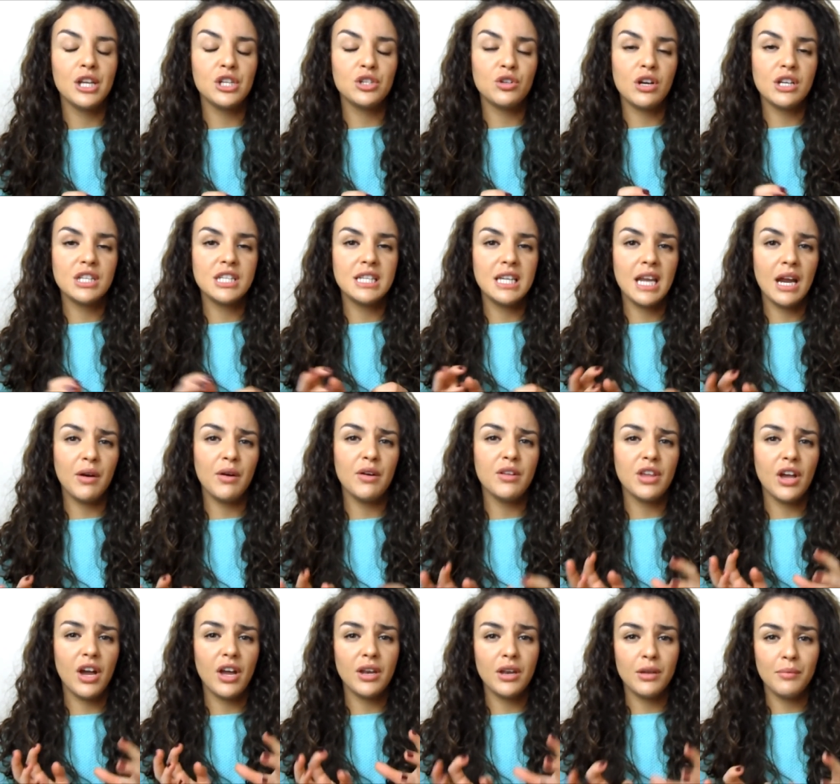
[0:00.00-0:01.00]
but I tried to narrow
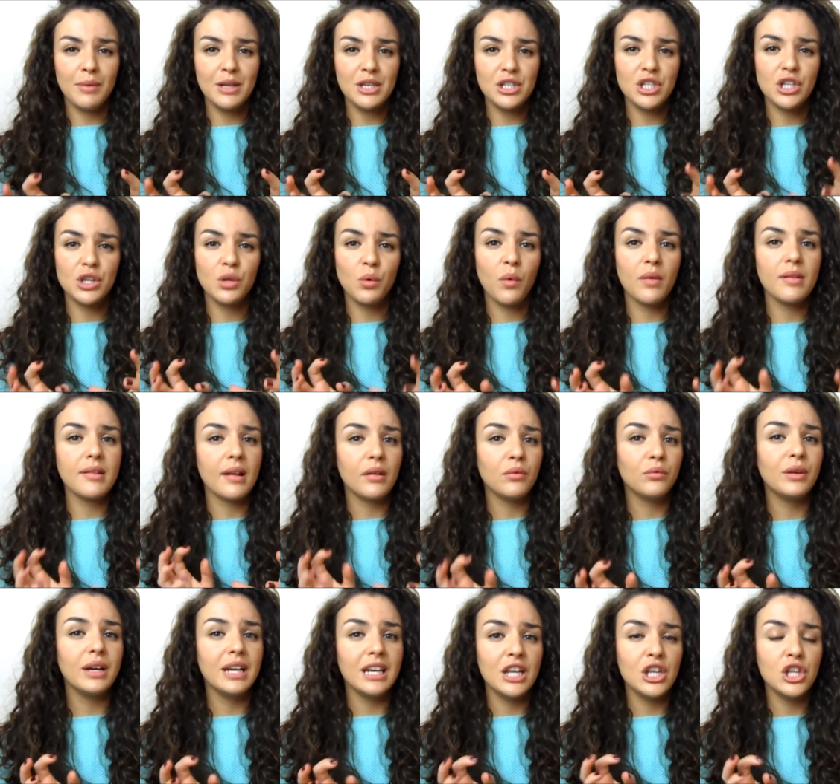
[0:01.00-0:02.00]
it down and mention the ones I
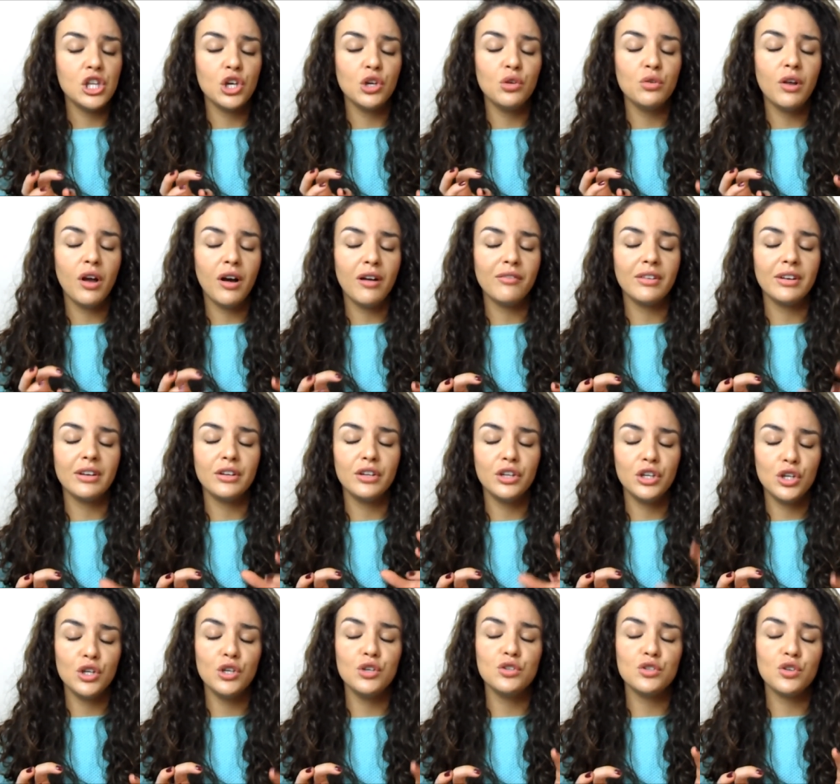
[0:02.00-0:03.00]
really do love
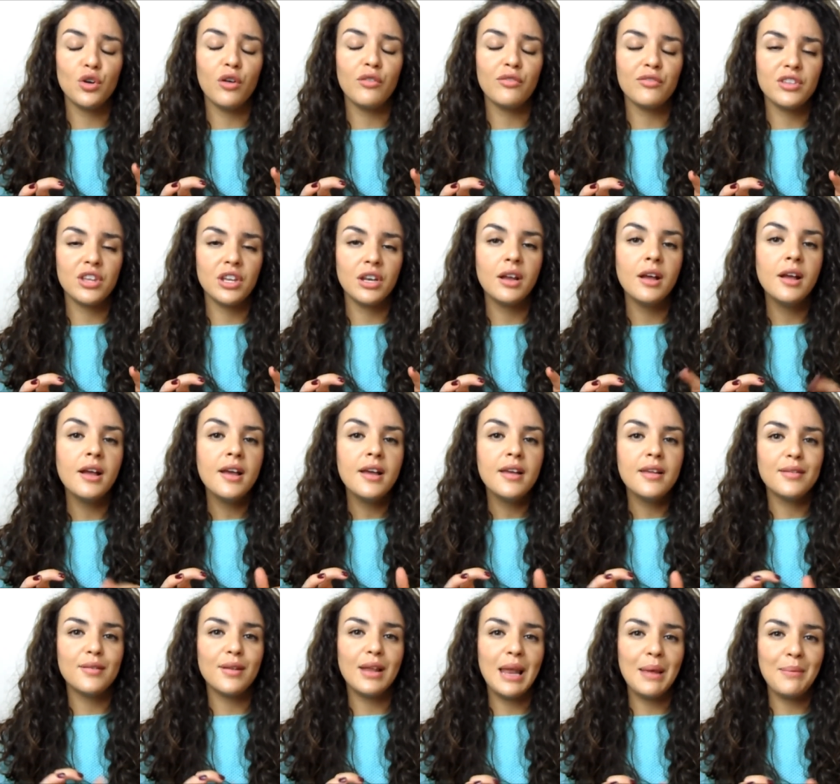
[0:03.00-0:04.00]
and use often.
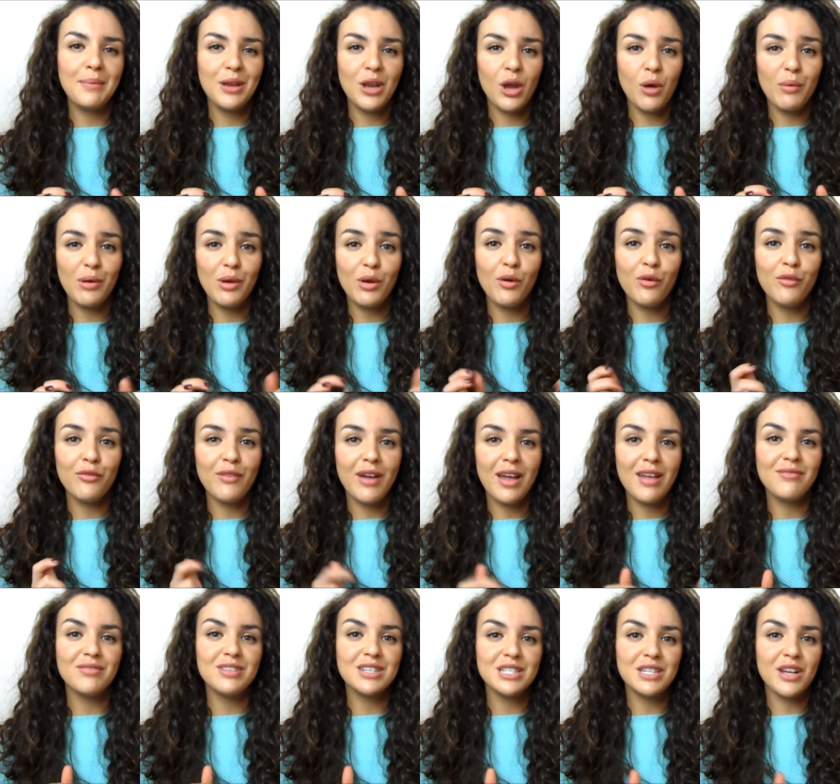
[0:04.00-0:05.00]
So let me know what your
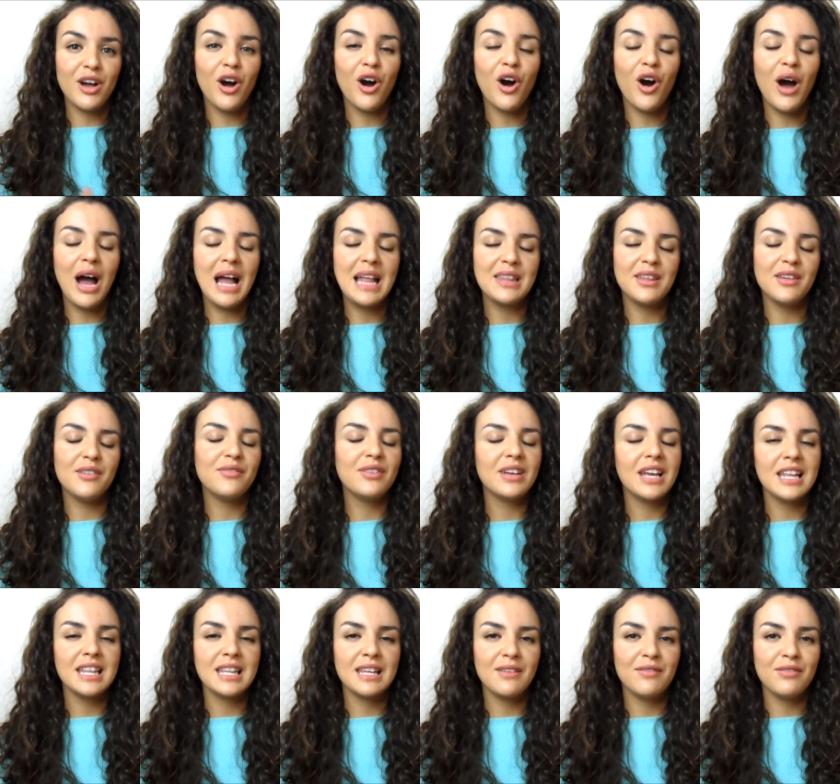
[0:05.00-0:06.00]
favourites are, and don't
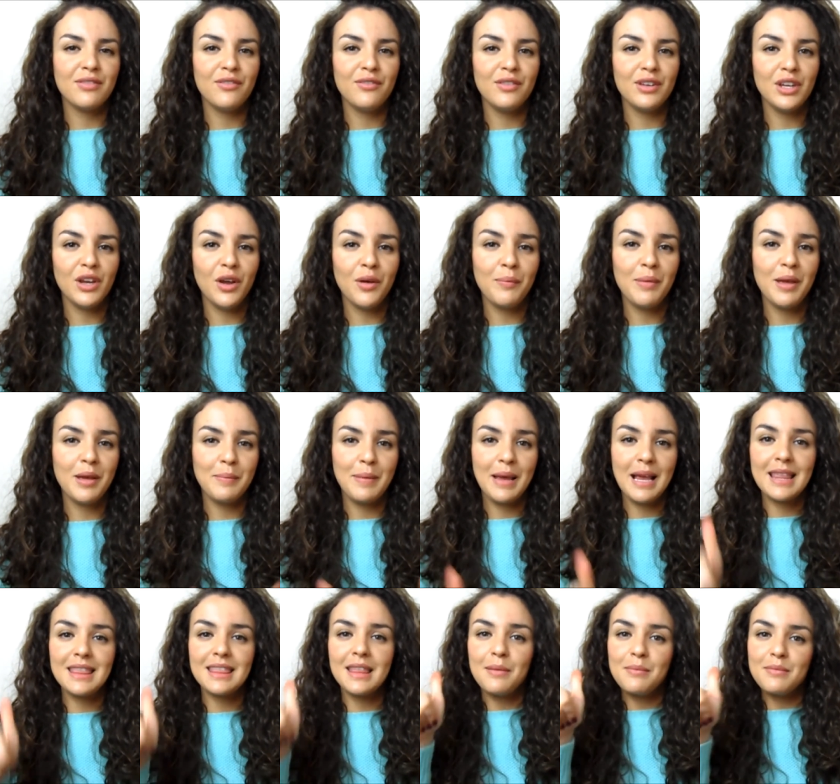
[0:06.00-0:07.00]
forget to give the video a big,
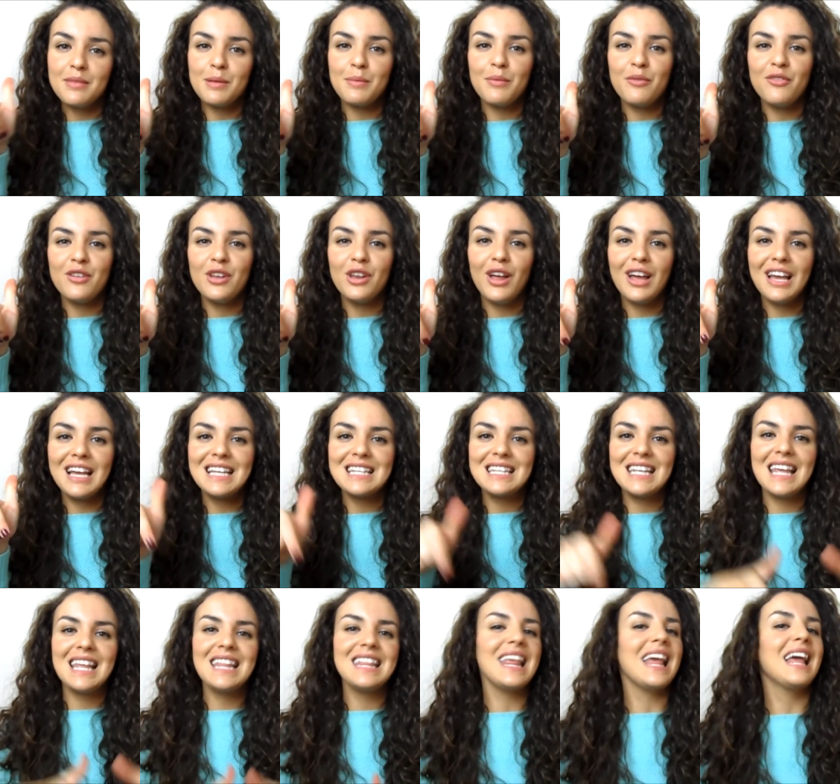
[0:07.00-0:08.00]
big thumbs up if you
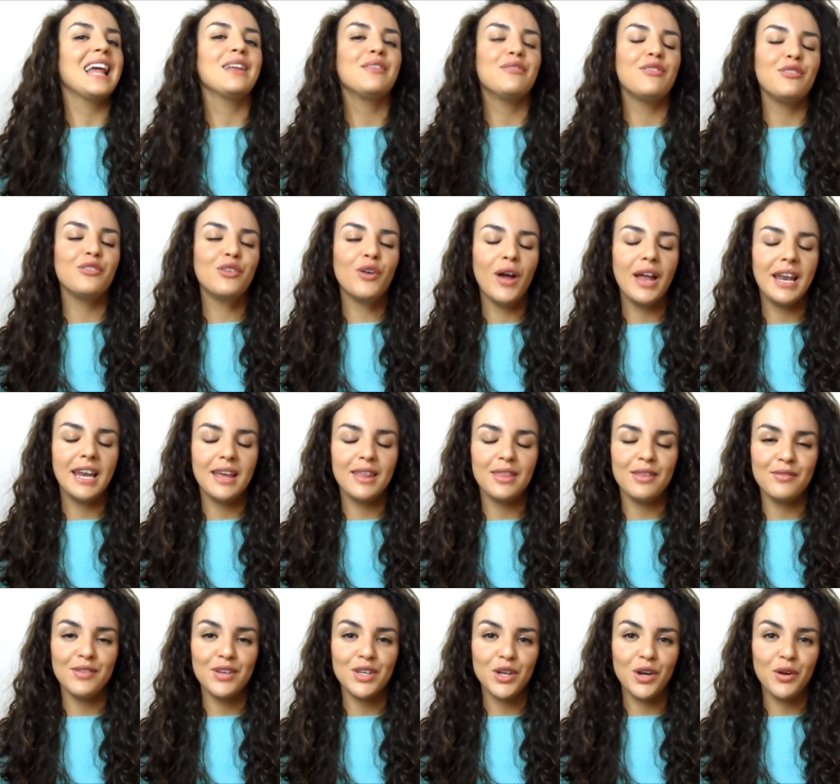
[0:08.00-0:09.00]
liked it. And if you've got any
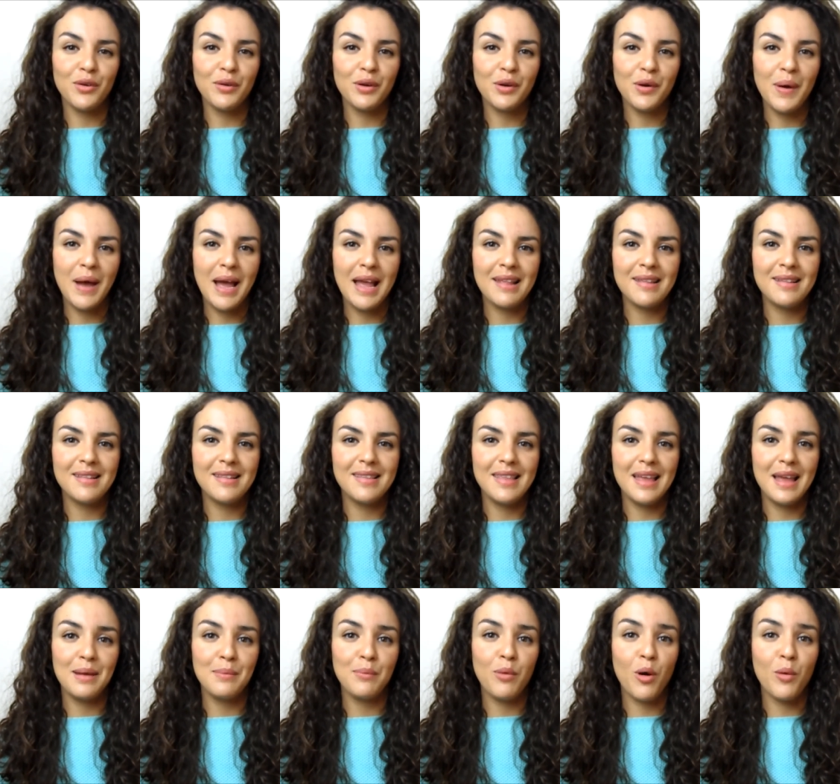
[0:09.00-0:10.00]
other video
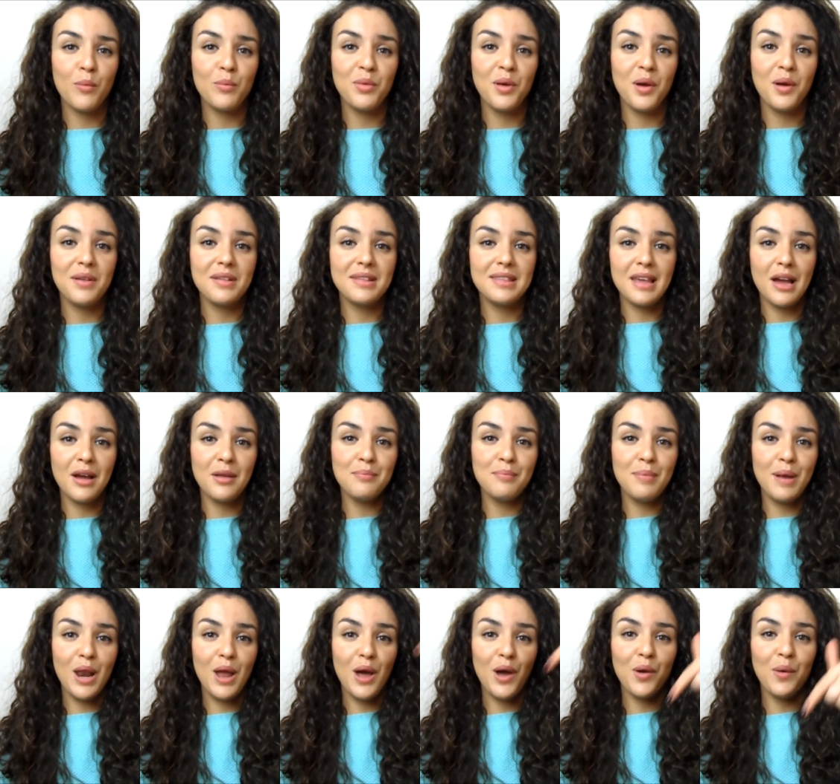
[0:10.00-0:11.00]
requests, then pop those
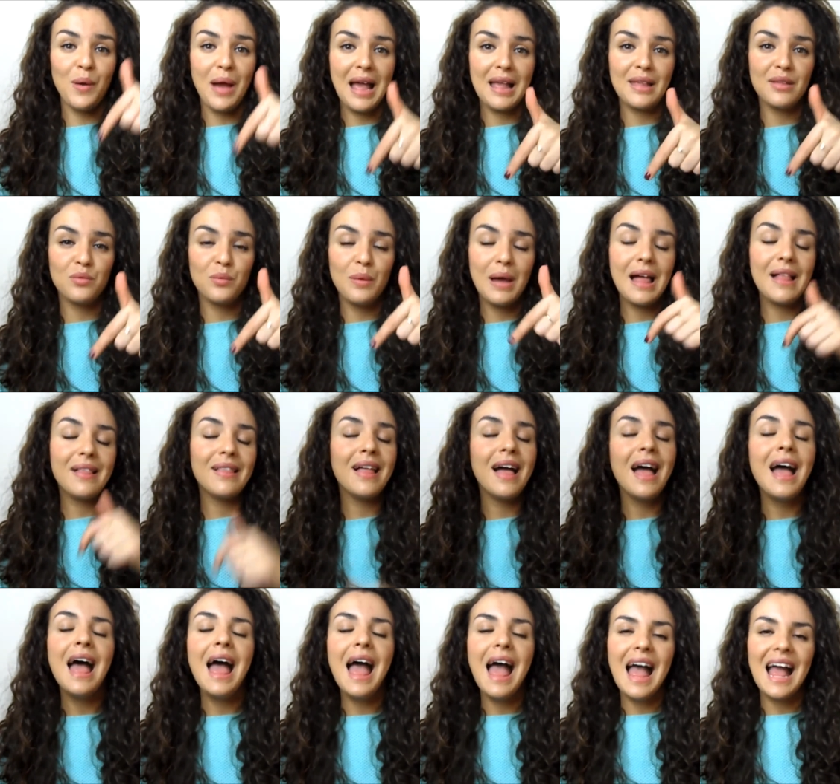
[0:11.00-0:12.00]
down below as
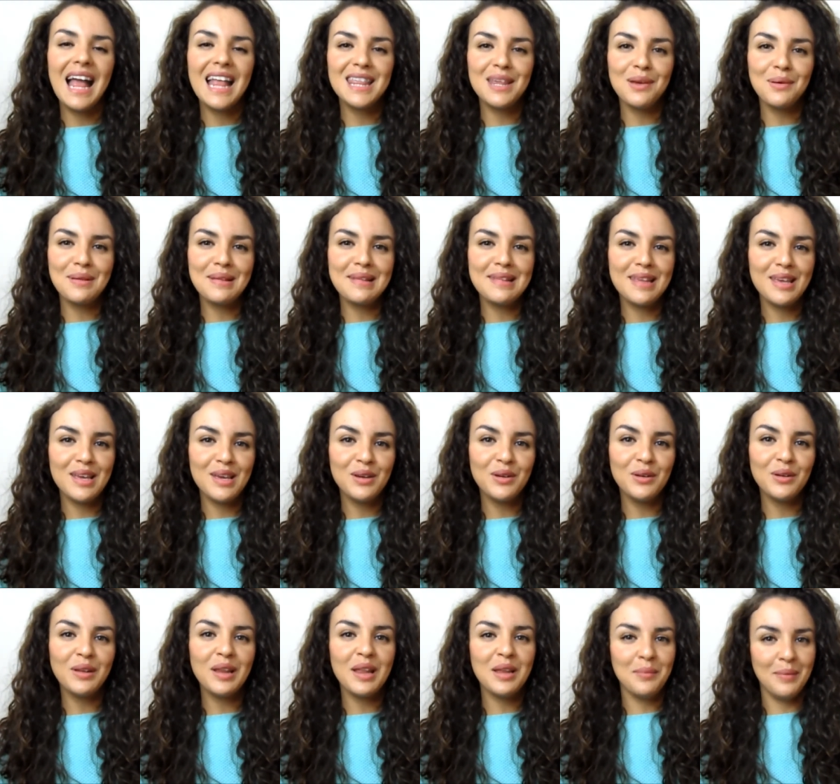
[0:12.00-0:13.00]
well. And I'll see
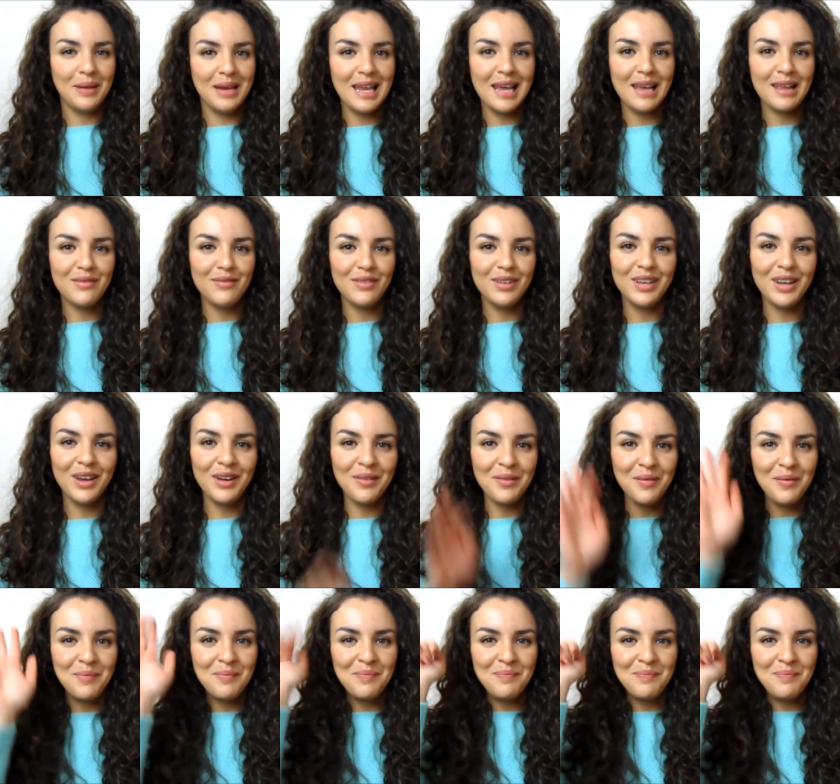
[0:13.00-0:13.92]
you all in my next video.